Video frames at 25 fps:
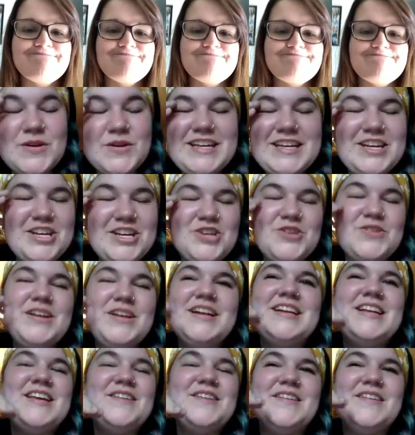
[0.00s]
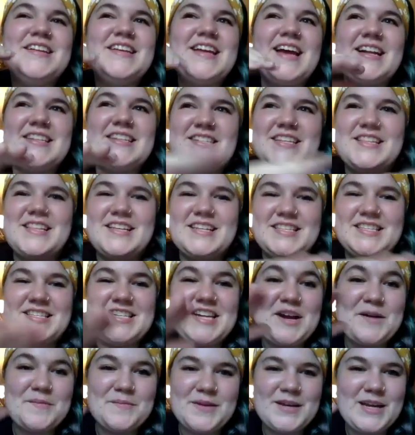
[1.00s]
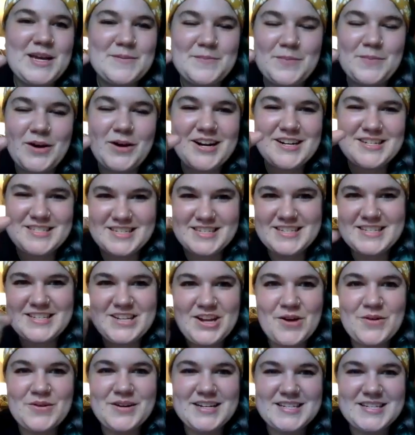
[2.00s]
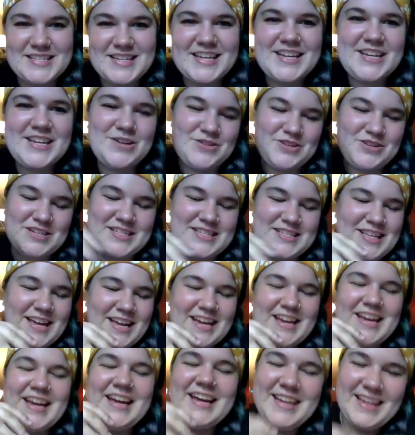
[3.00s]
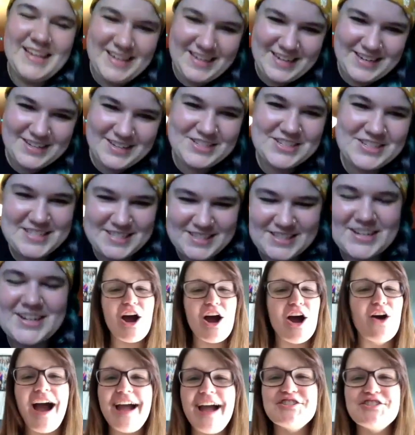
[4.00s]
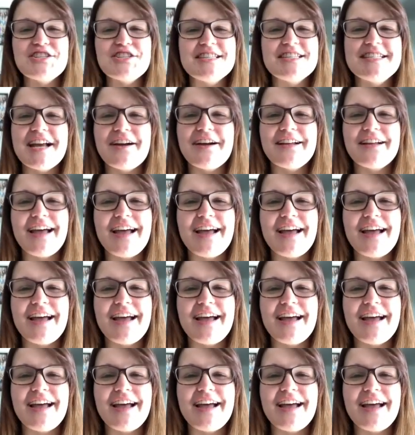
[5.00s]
so it, you didn't mm-hmm. even get to the stamping it part to notice it. You just mm-hmm. no, I just stared at it and